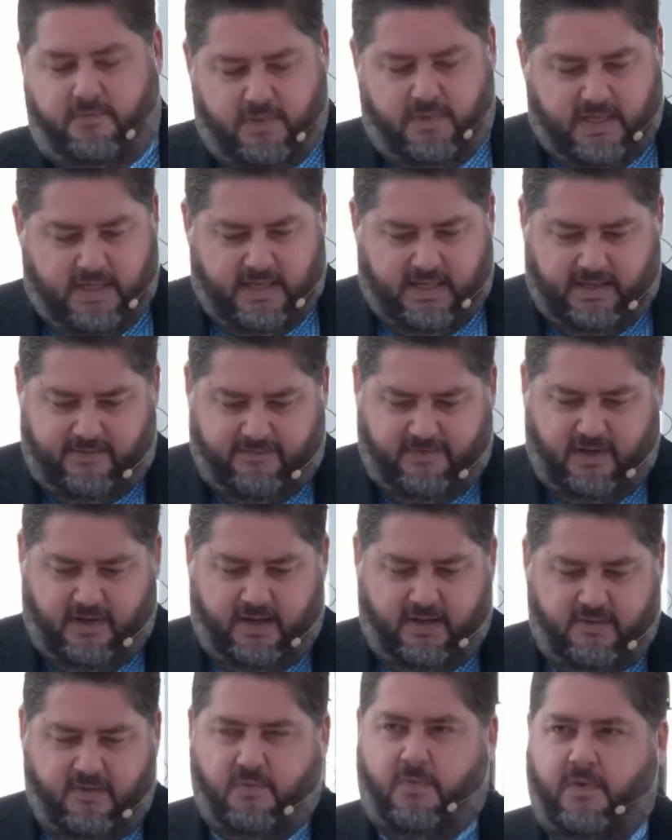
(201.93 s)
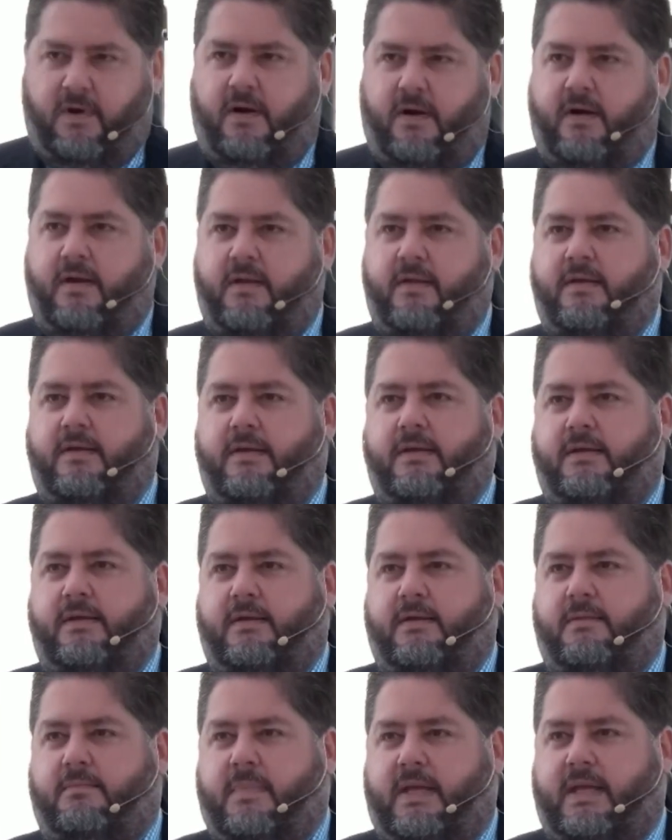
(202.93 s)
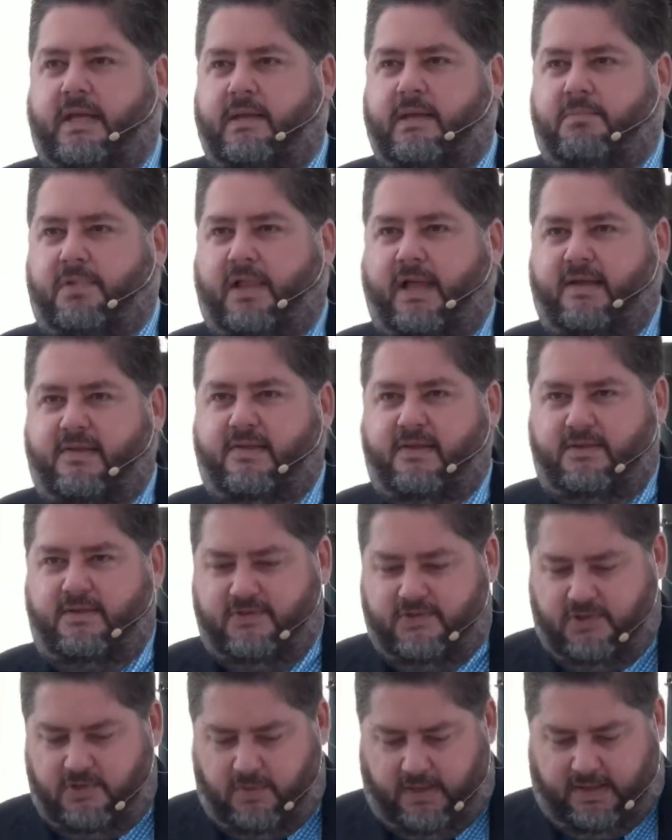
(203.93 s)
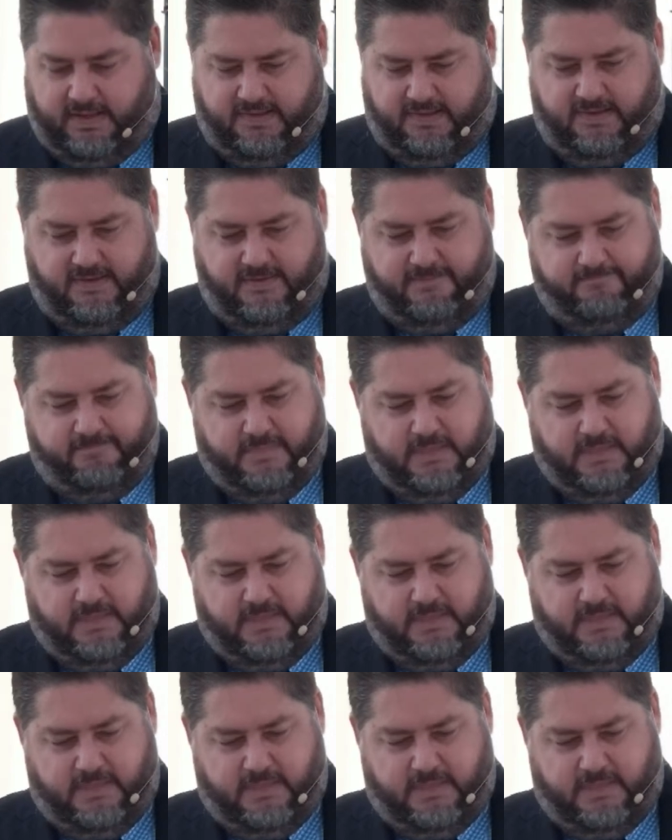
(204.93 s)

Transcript: reading of God's word, may he bless it to us.